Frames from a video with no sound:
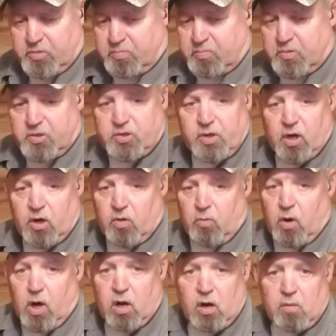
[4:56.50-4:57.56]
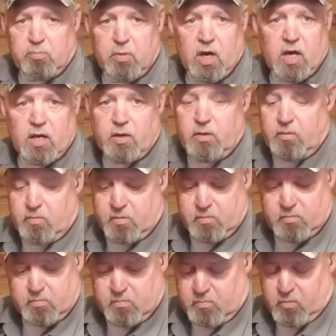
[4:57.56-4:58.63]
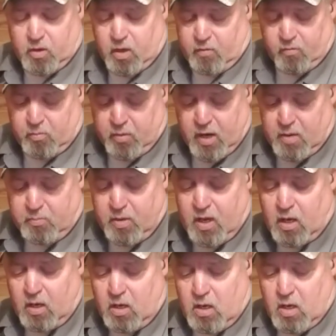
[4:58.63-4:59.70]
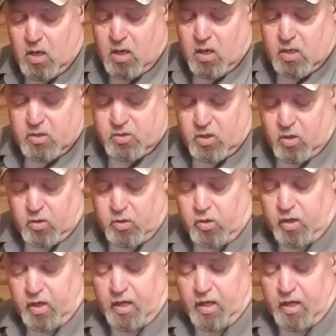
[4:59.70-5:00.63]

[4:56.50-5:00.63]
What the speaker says: snow, water, mud, whatever it might be. So you could